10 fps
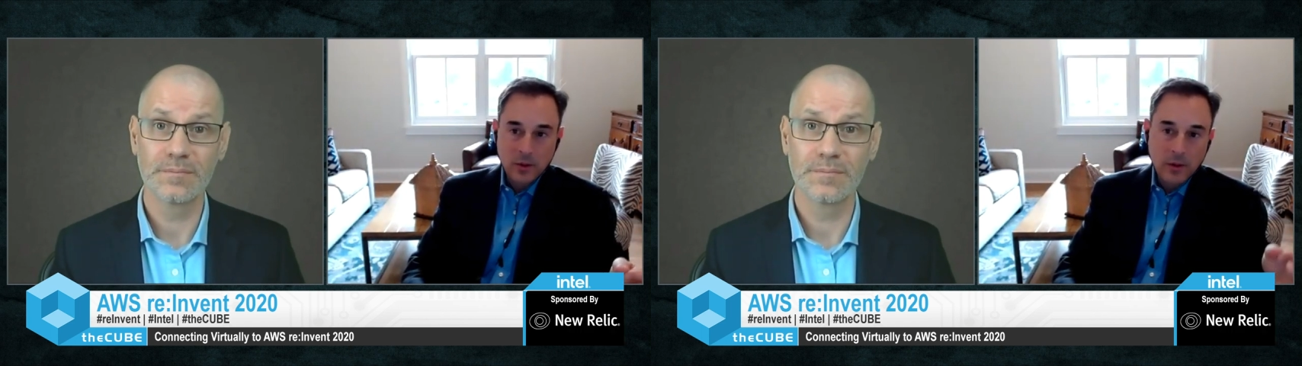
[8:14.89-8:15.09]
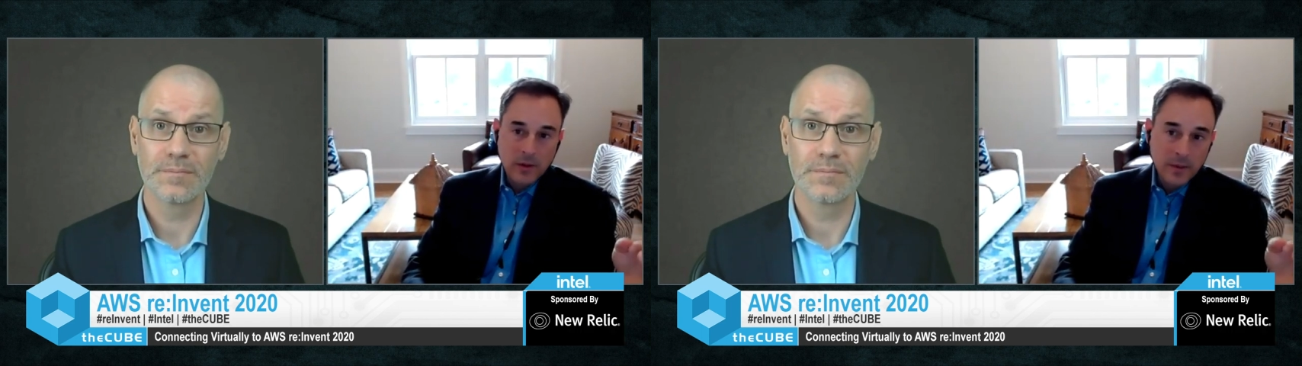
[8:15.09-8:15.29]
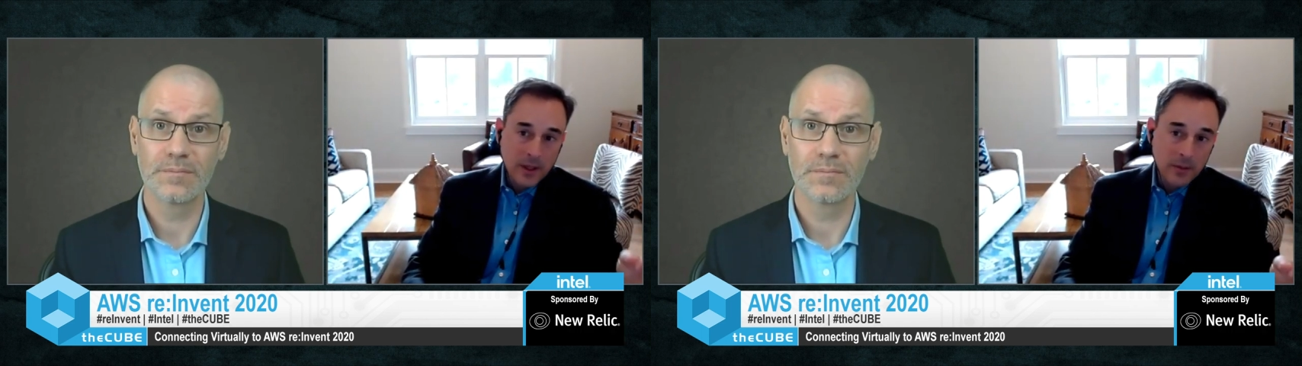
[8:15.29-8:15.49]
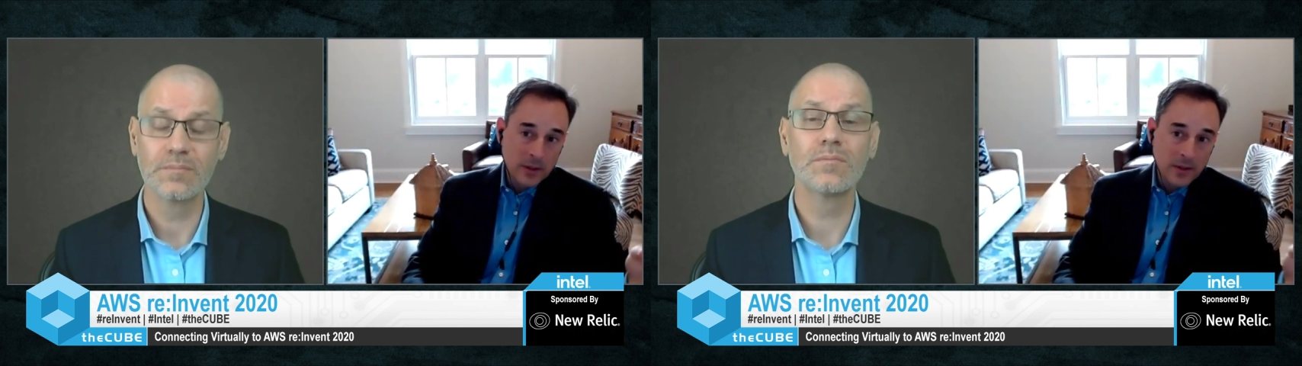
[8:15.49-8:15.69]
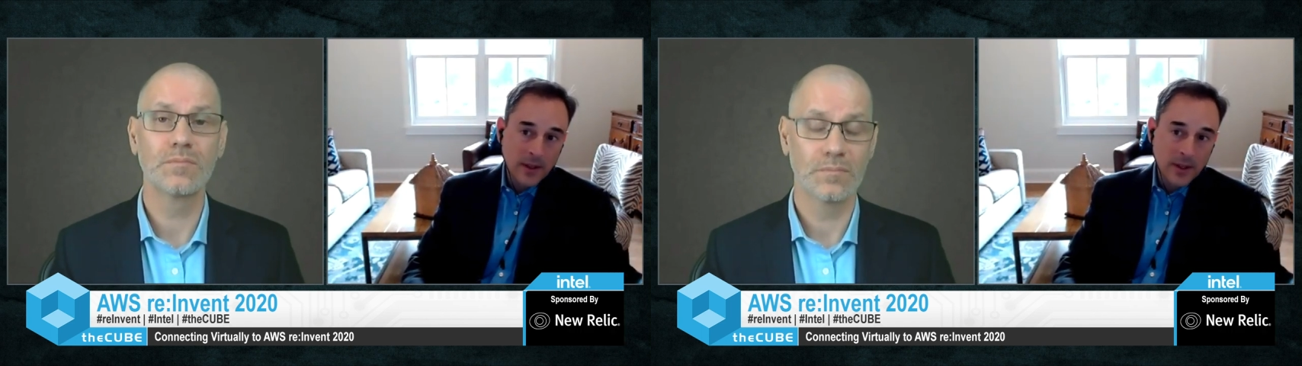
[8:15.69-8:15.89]
Speaker 1: So what we've been able to
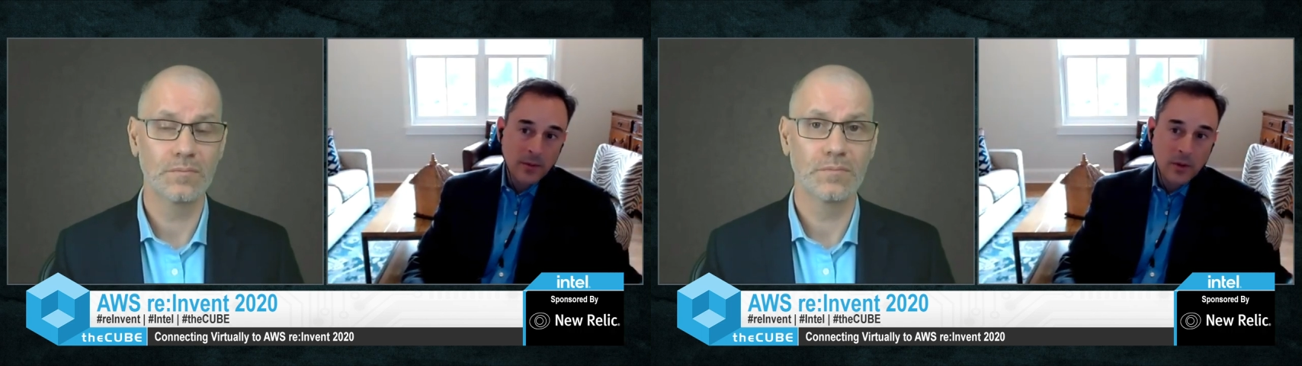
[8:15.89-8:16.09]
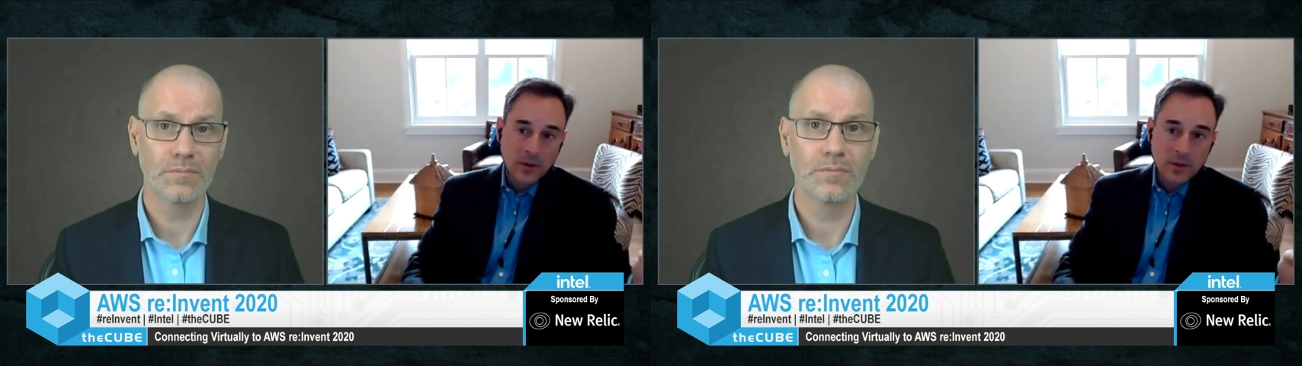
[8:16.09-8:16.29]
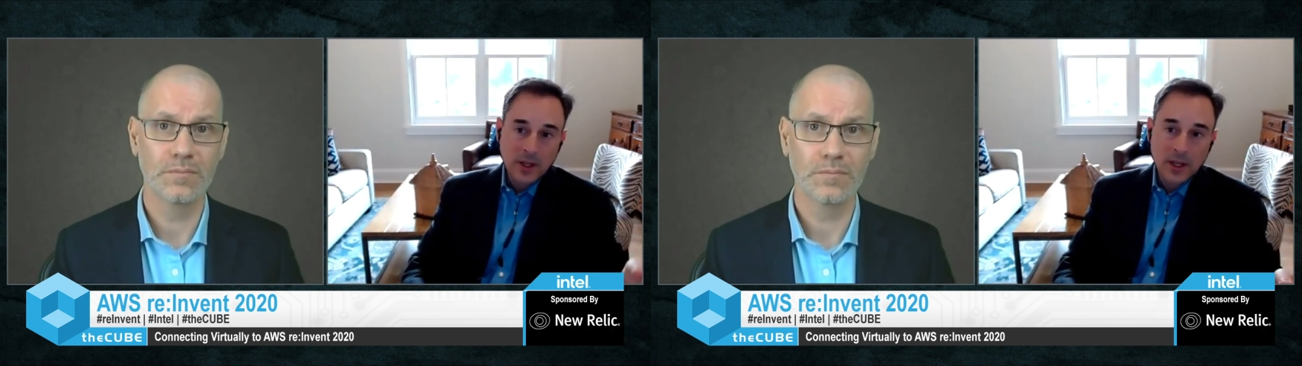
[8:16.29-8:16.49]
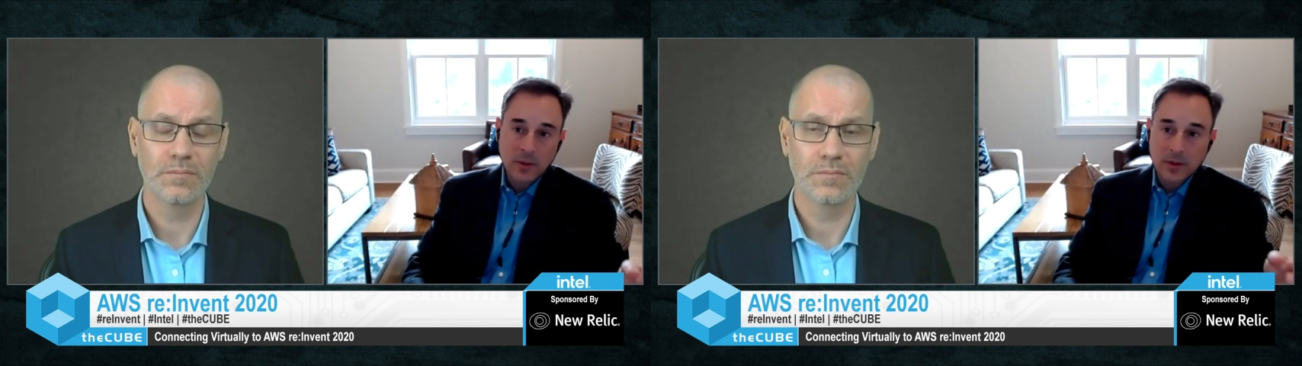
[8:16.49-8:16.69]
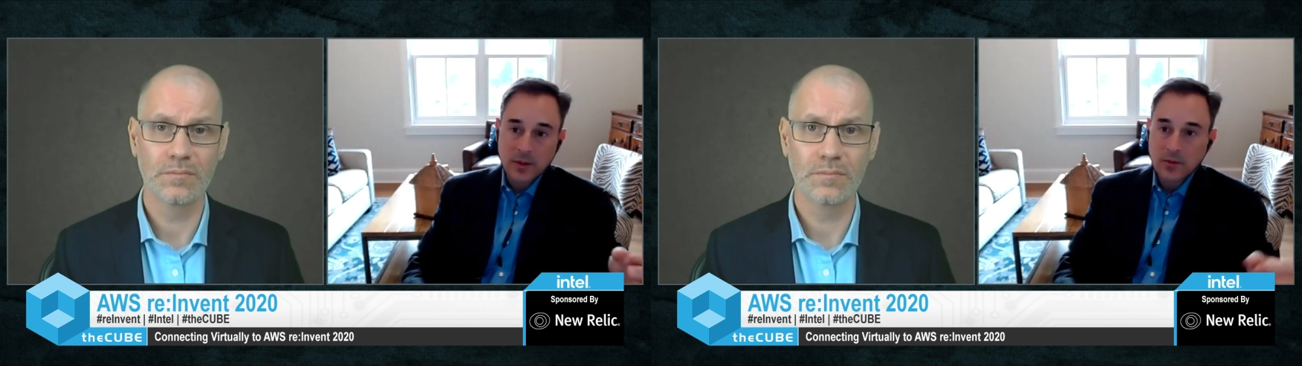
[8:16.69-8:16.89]
develop over time with
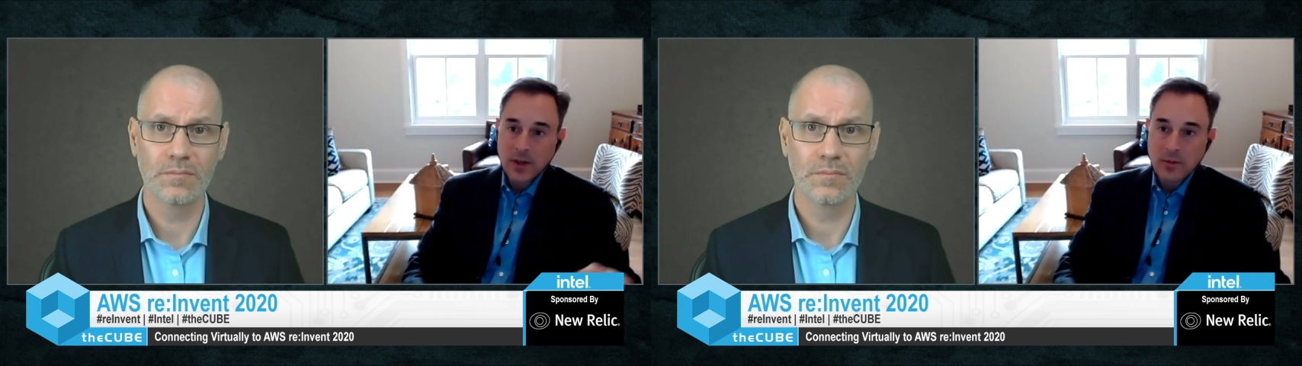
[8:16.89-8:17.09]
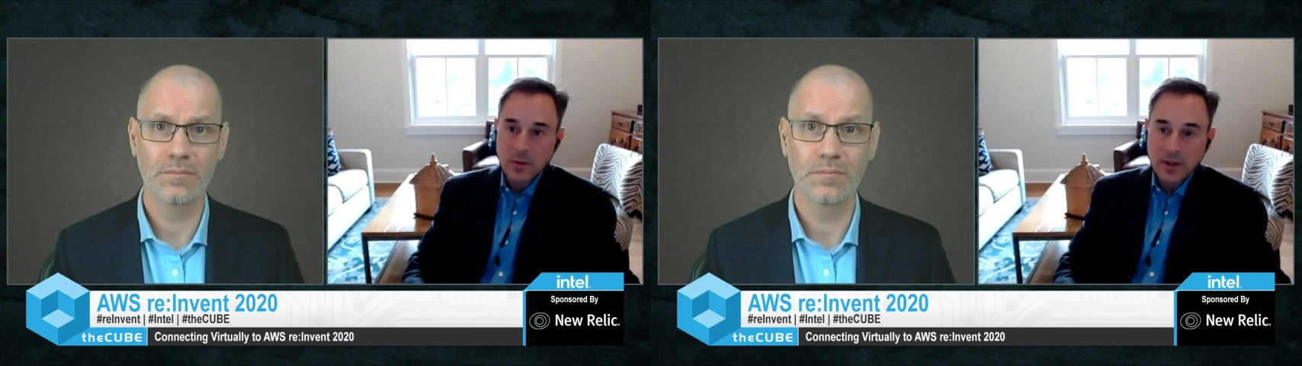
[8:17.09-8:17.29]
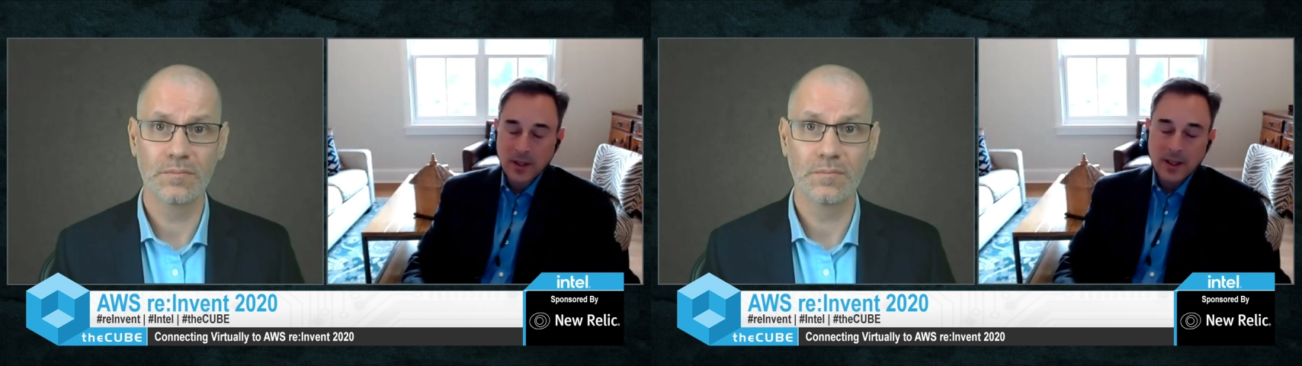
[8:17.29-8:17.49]
this framework